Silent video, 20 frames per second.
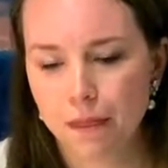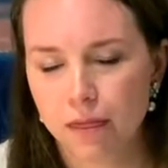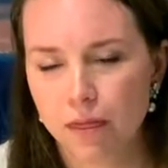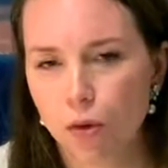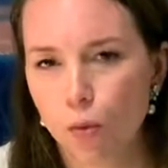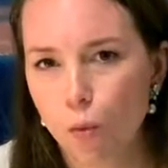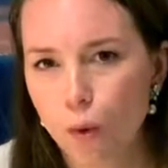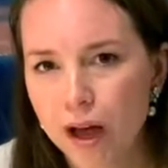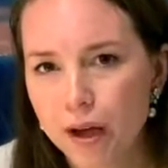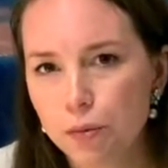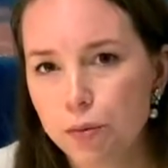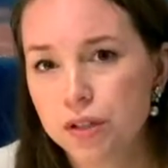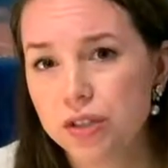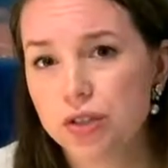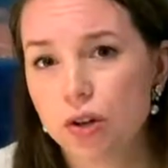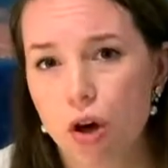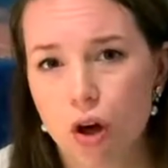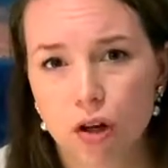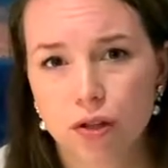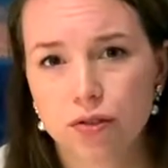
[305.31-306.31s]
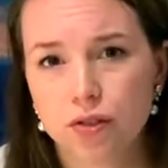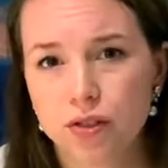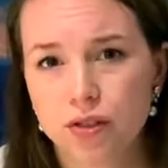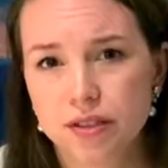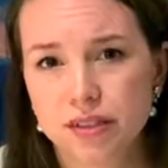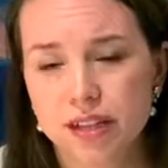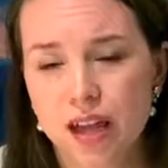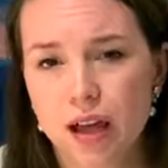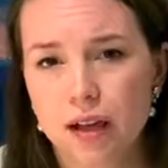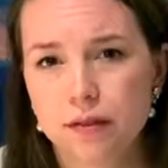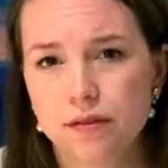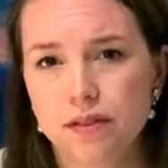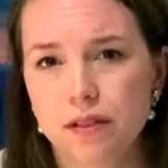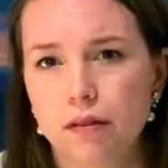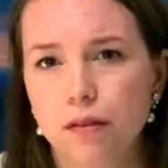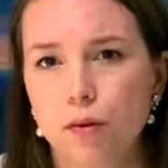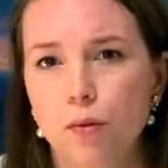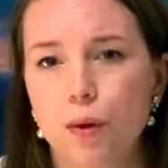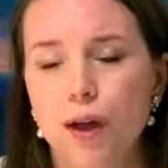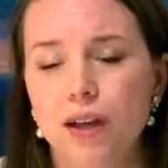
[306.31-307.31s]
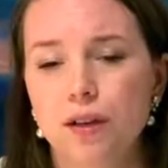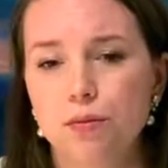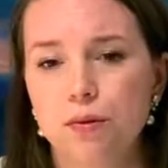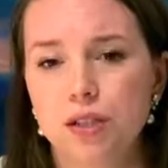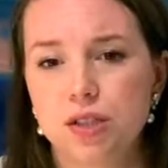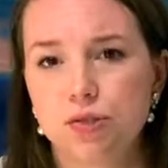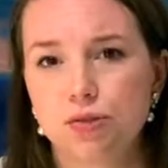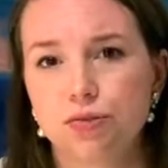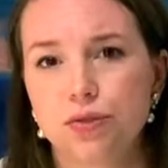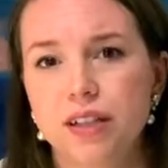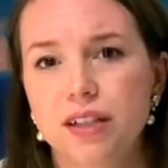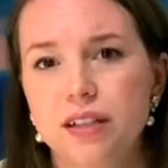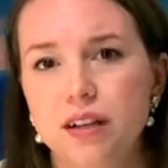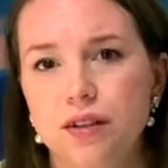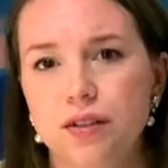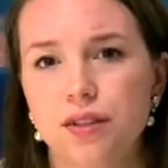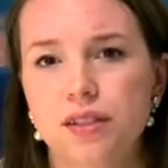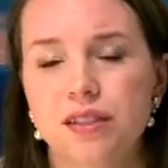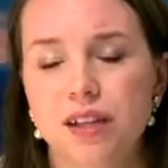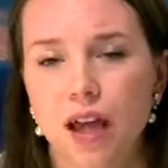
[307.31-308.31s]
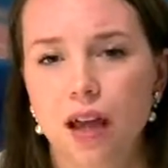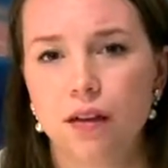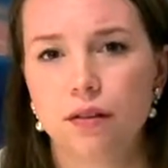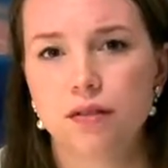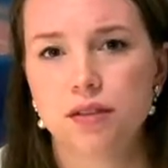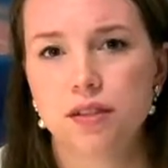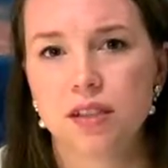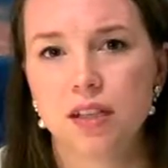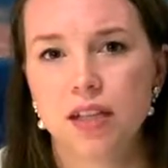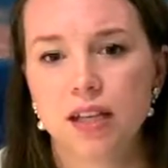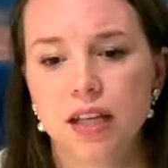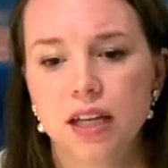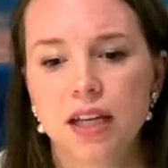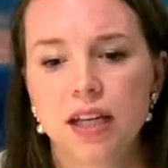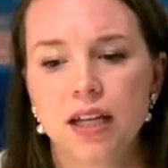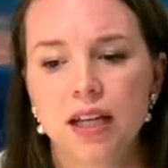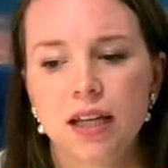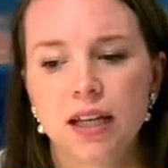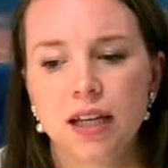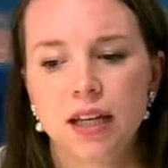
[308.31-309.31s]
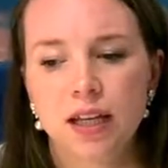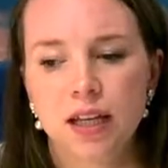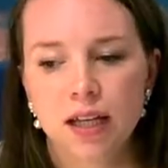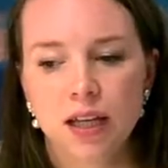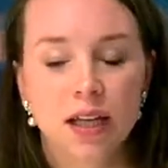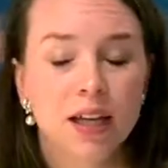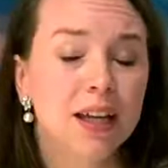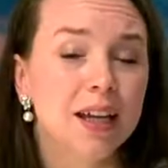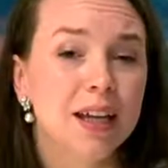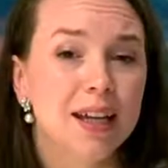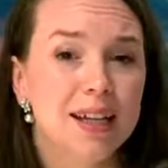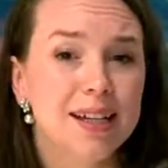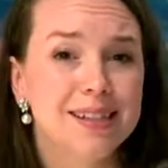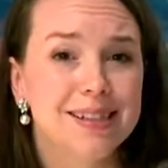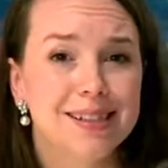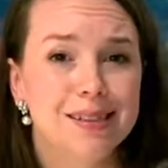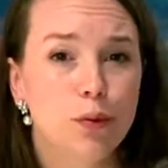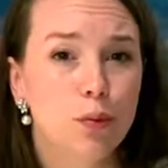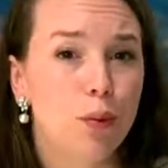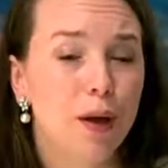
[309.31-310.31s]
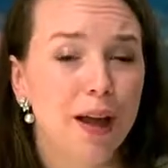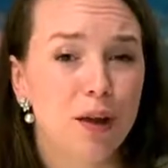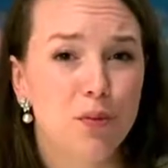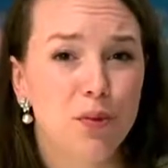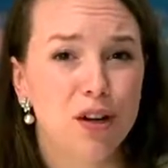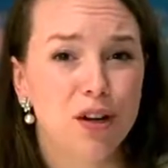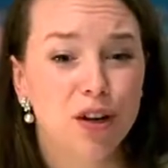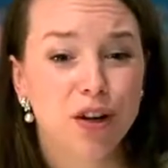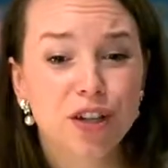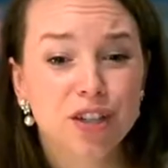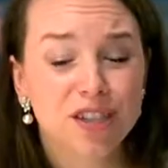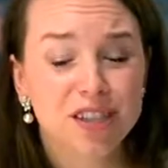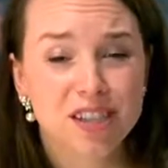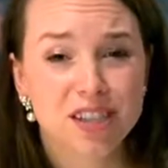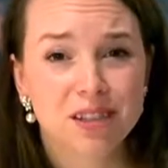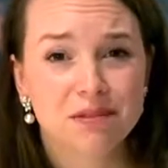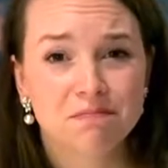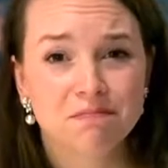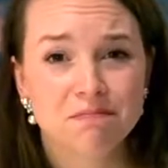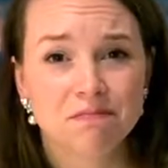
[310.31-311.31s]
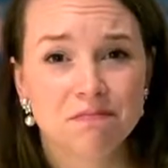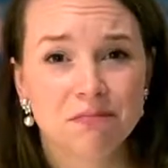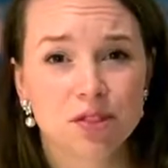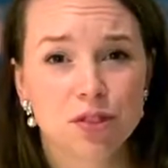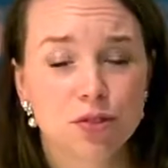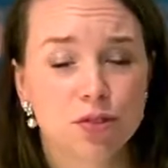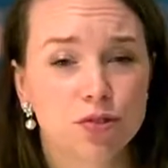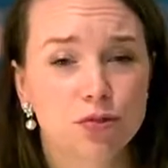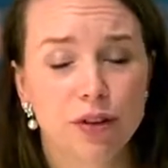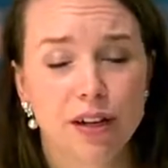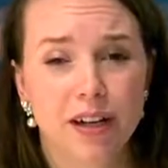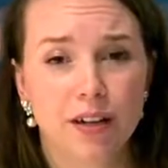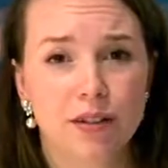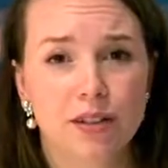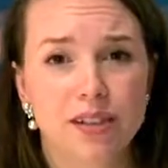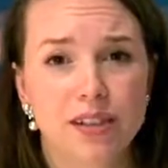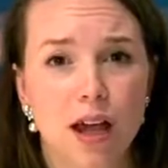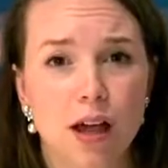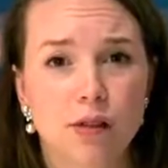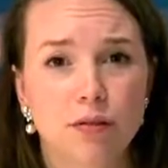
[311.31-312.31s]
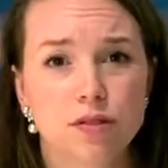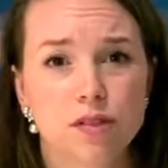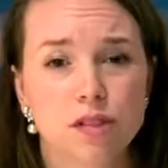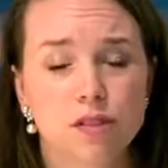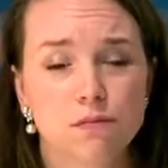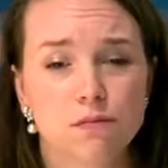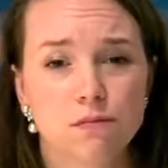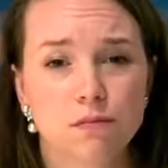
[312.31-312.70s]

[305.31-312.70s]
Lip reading: the way we talk to ourselves and the way we treat ourselves is the way we learned to treat ourselves.